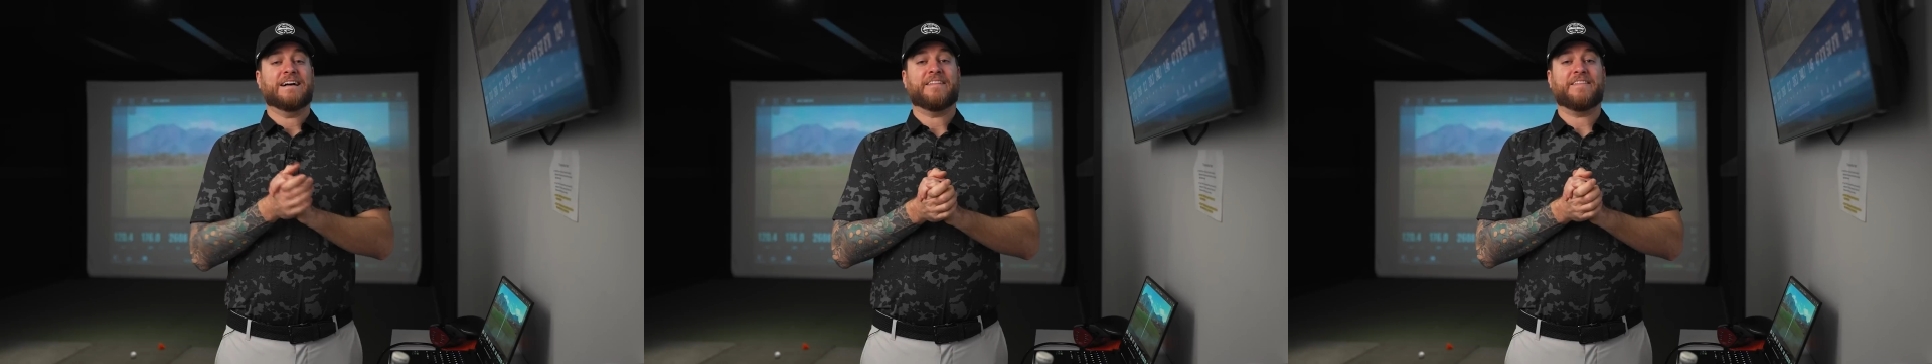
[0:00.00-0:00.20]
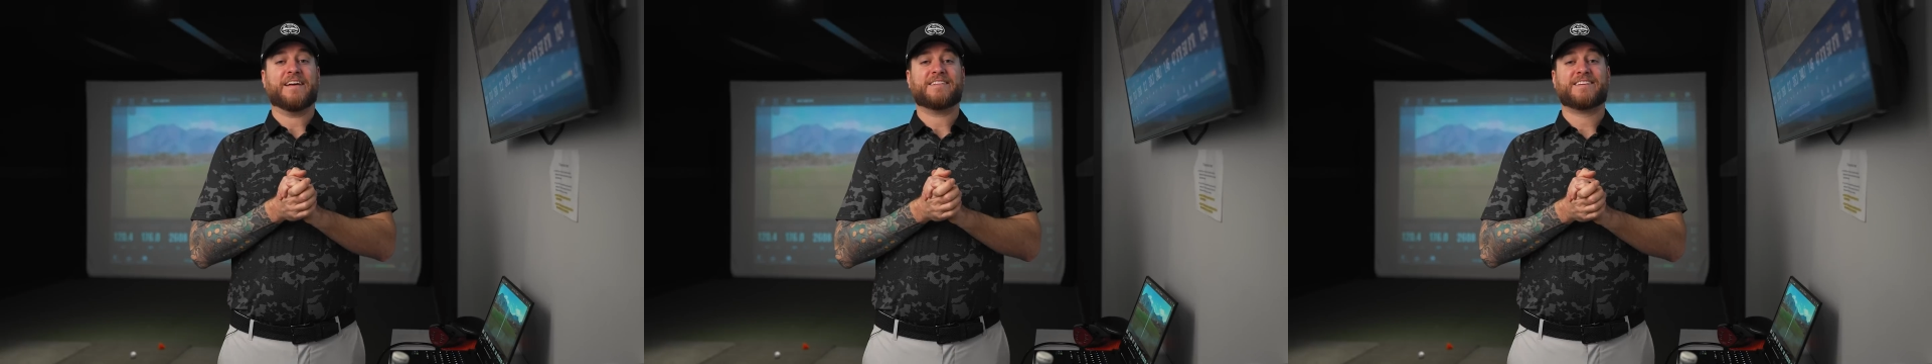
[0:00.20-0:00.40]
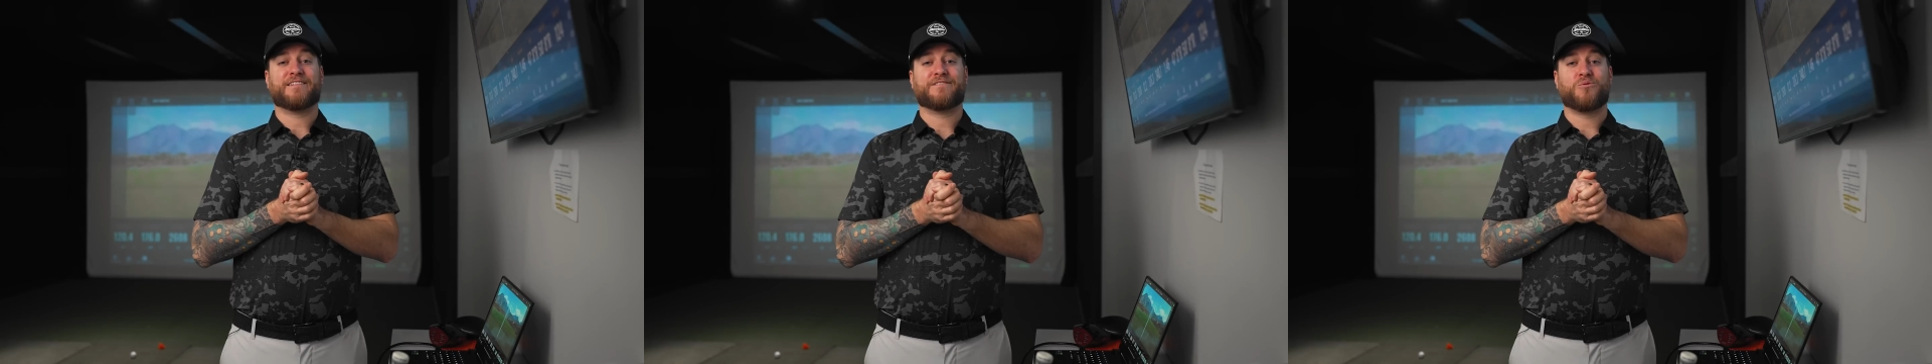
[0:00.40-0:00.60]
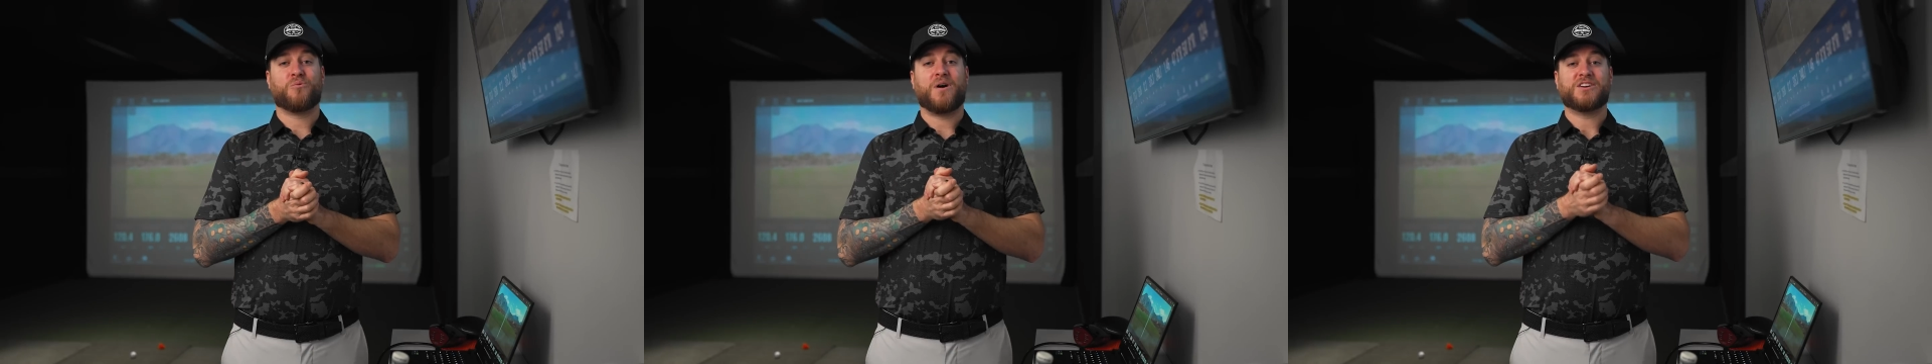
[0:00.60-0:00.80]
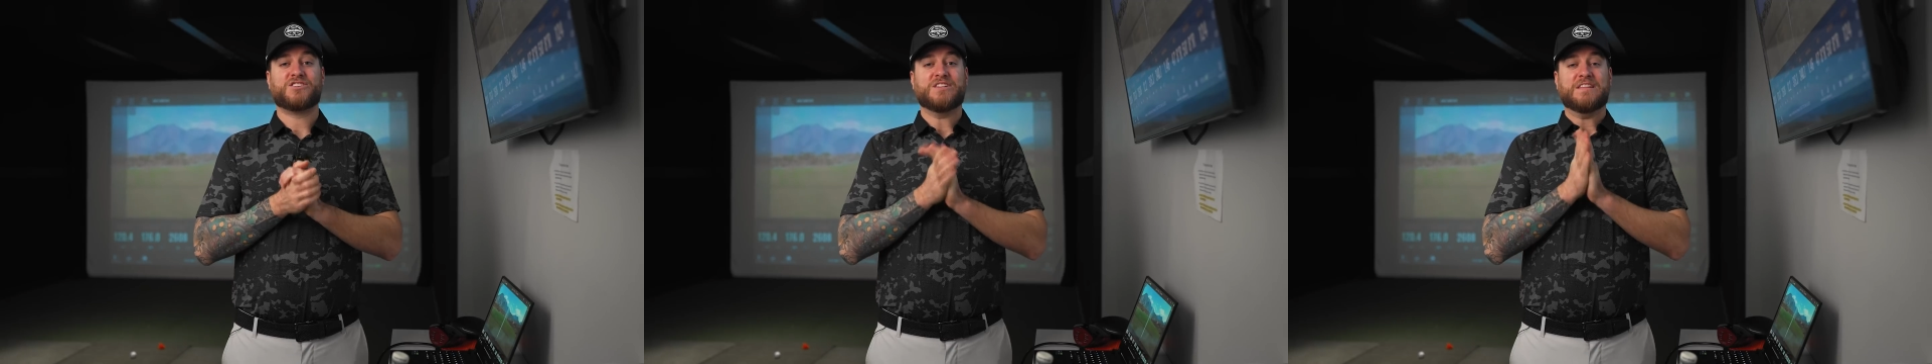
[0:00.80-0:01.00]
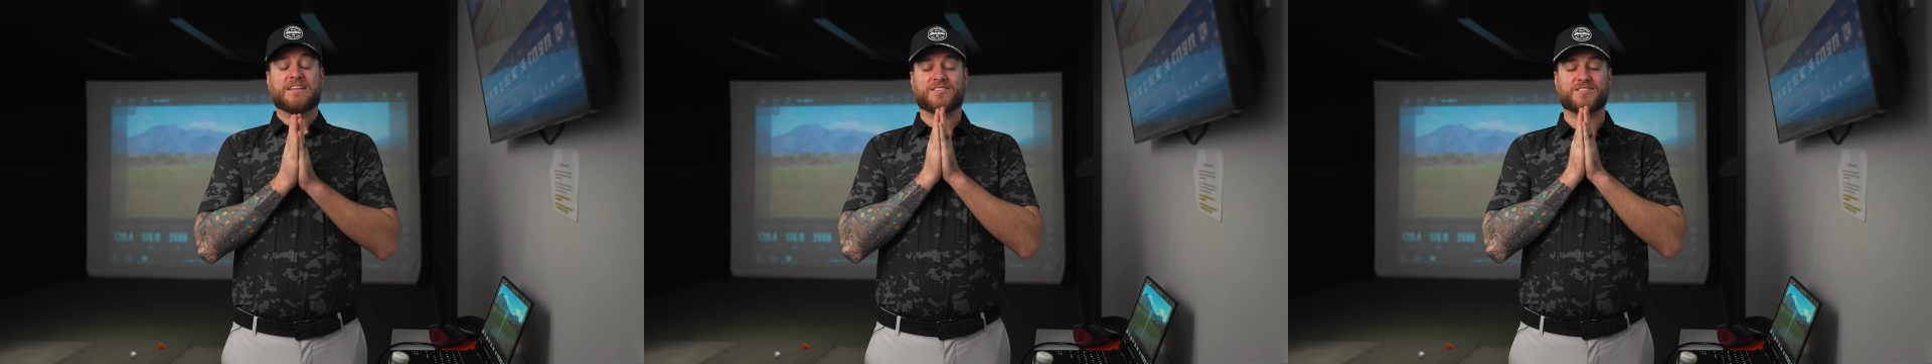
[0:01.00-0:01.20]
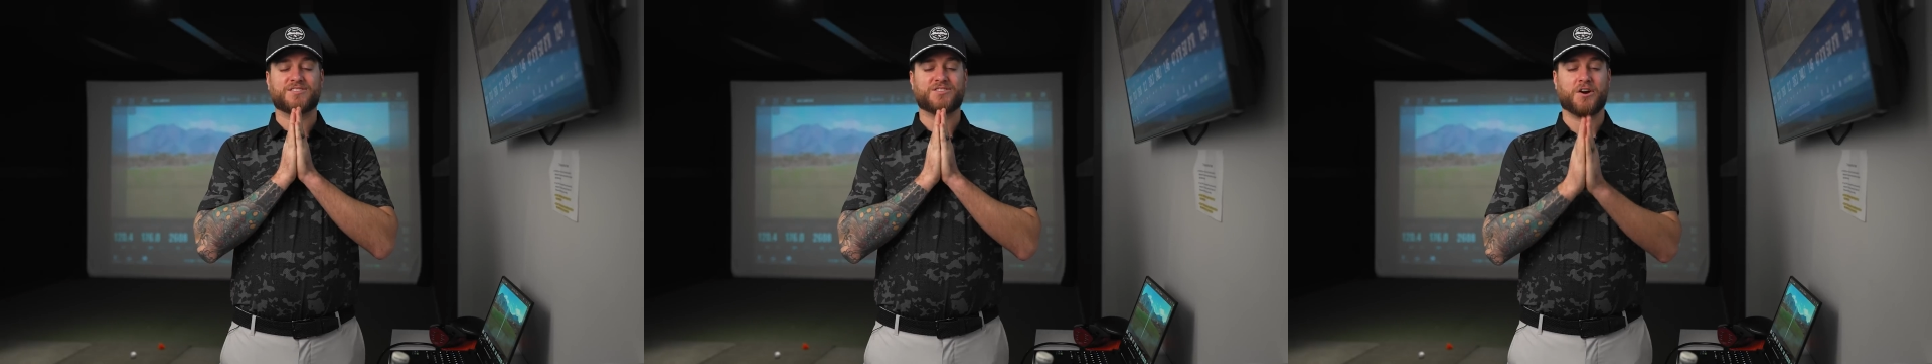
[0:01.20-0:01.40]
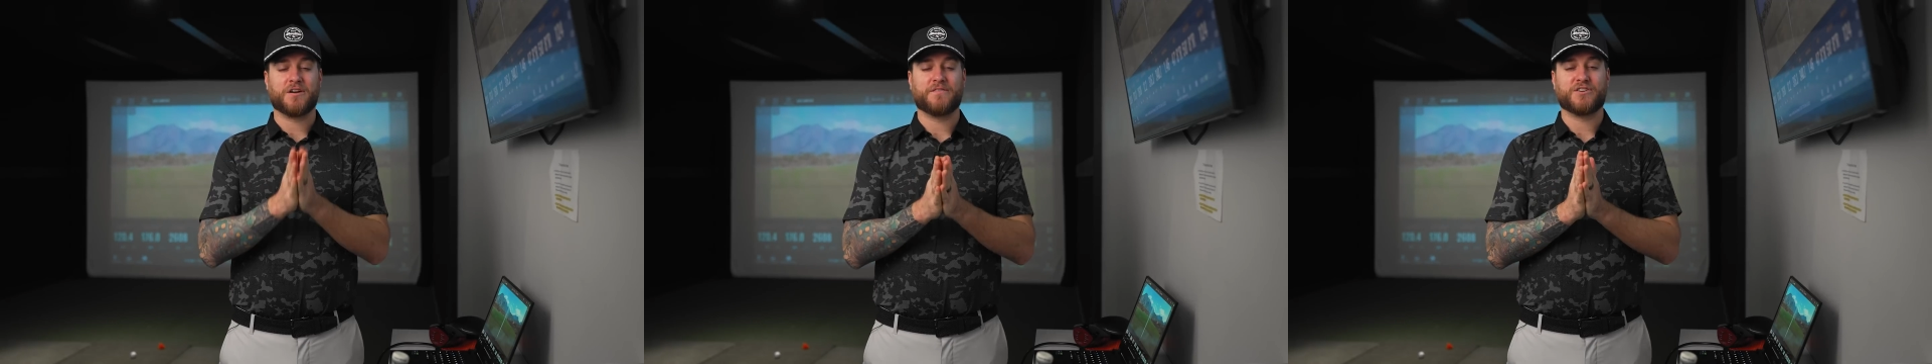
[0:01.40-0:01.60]
Thanks again for watching the
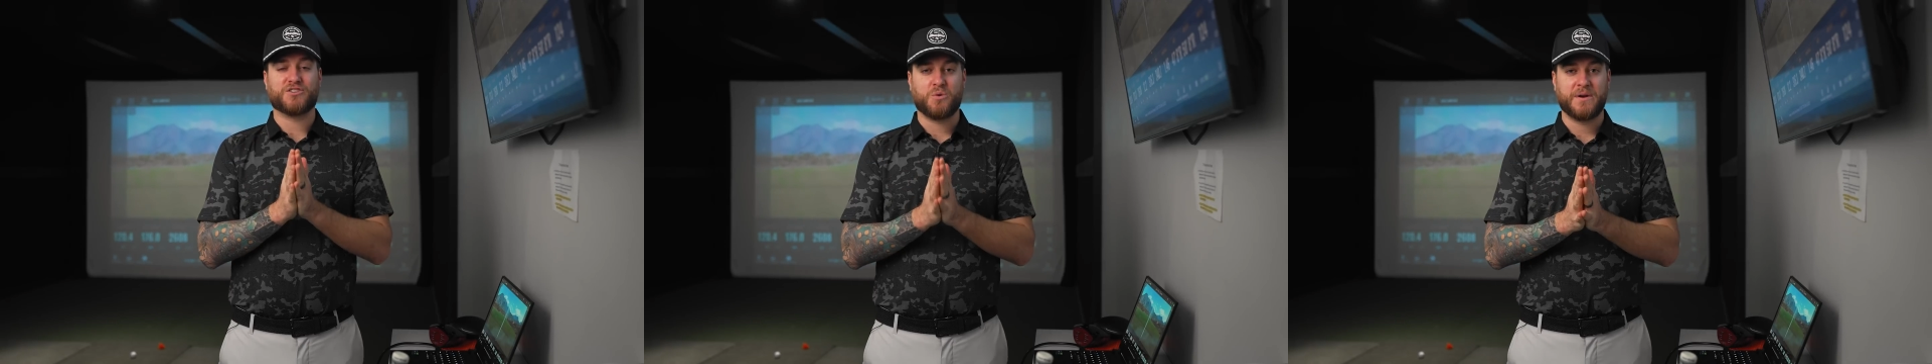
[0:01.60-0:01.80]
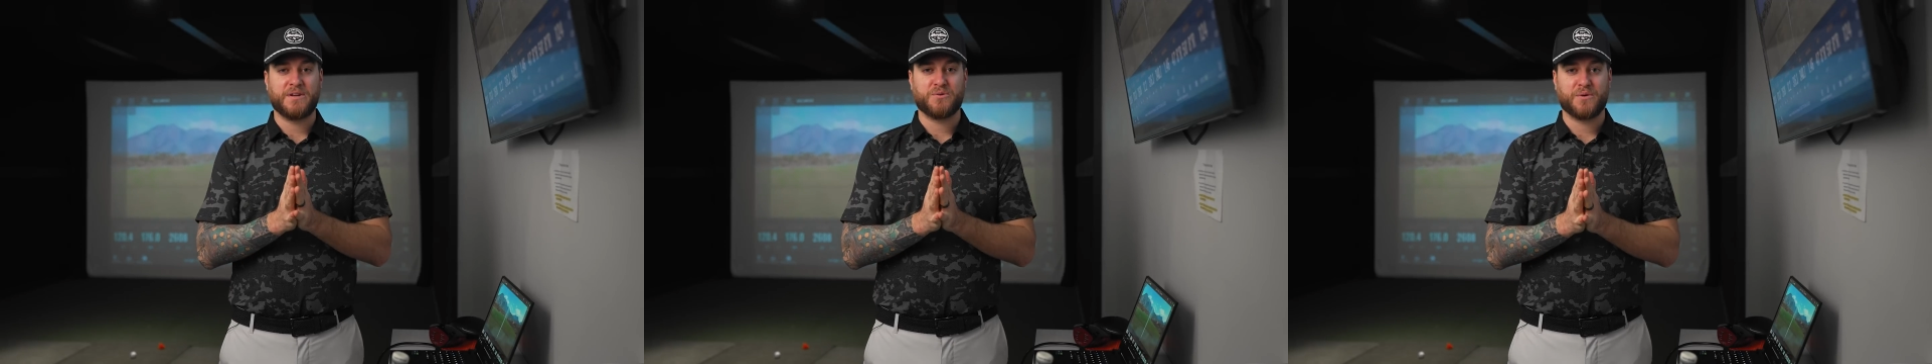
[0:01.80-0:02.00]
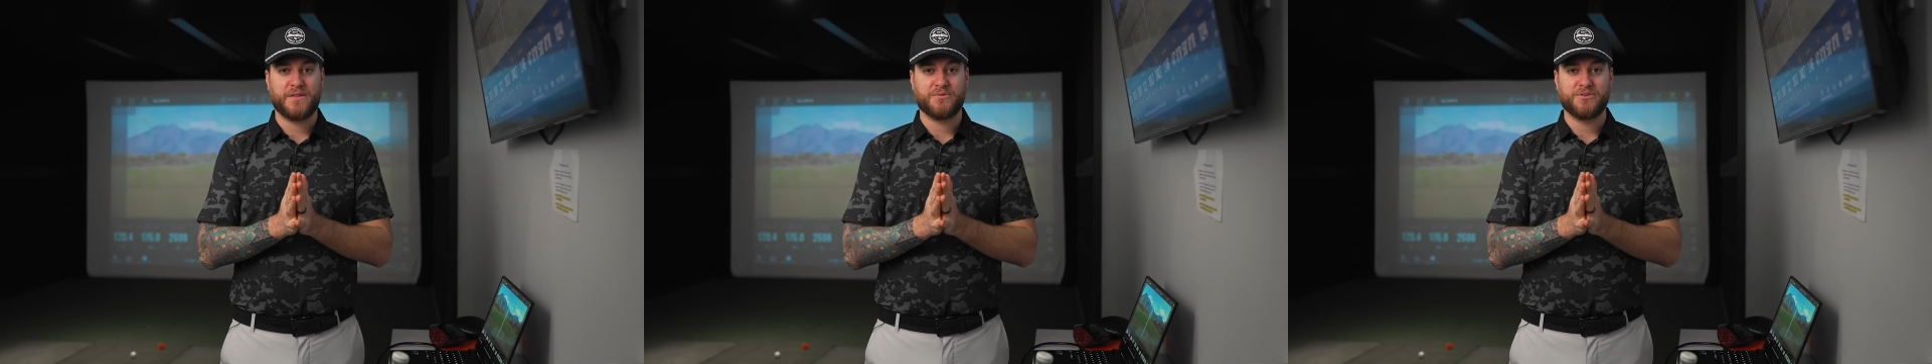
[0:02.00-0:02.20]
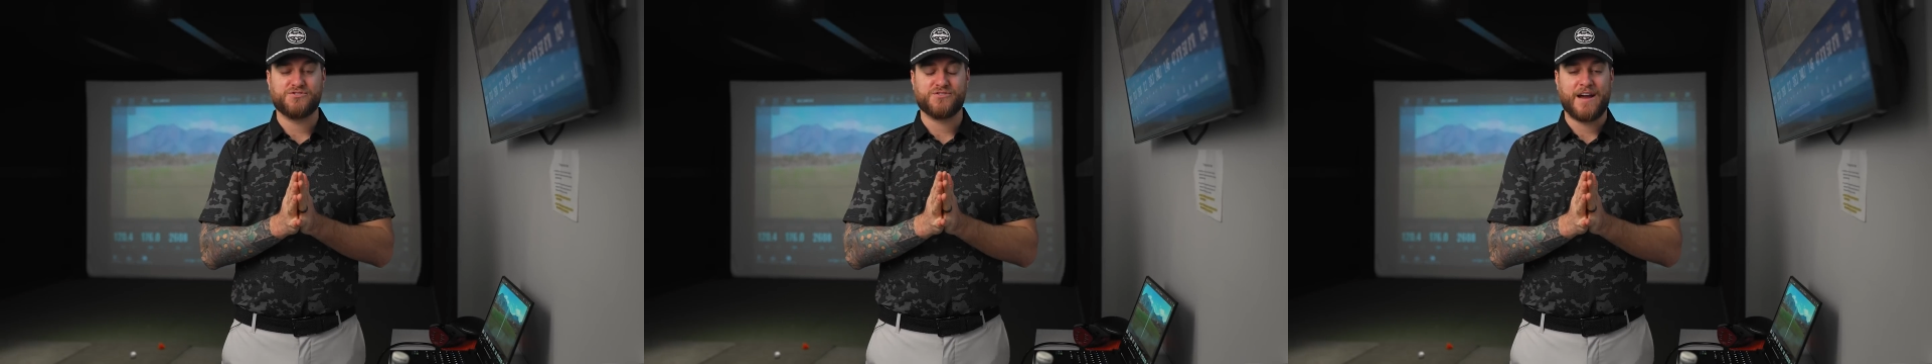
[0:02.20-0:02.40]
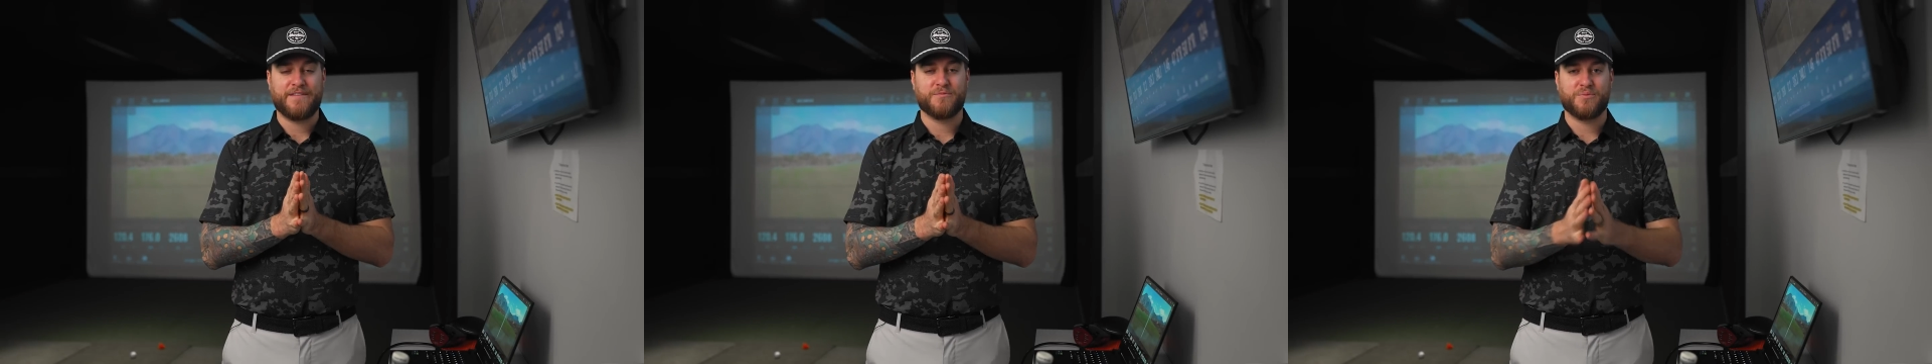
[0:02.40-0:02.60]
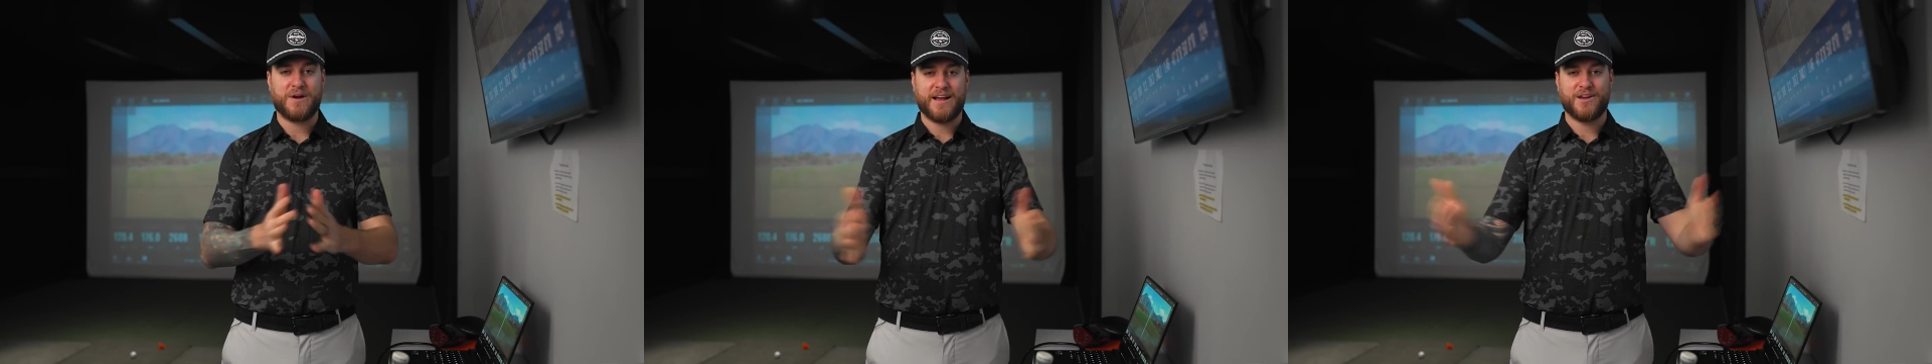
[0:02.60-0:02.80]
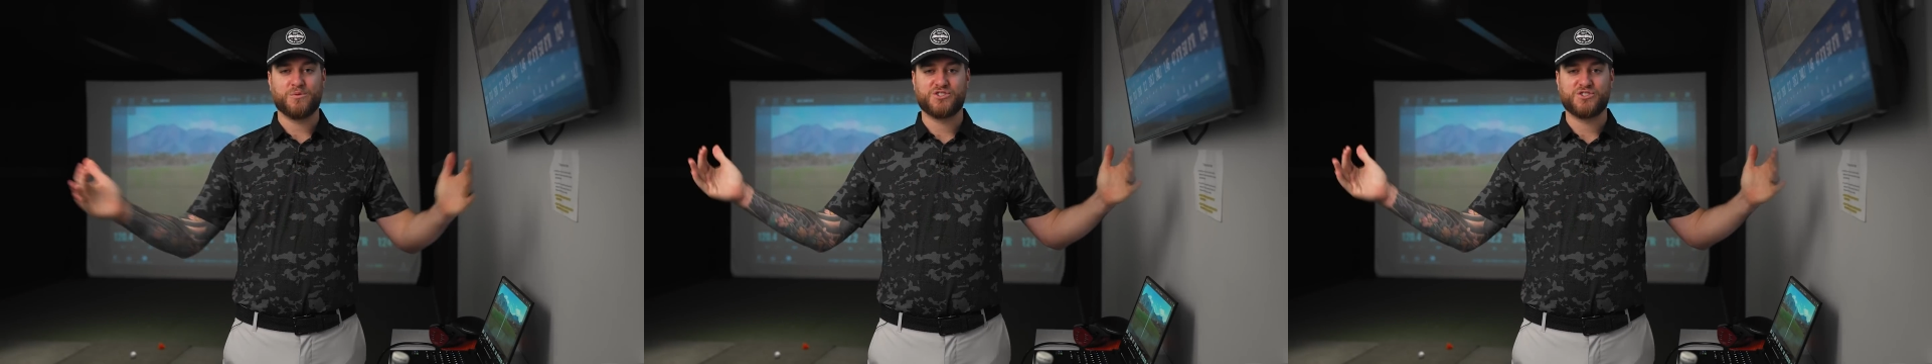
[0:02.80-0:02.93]
start of our 2023 driver bracket.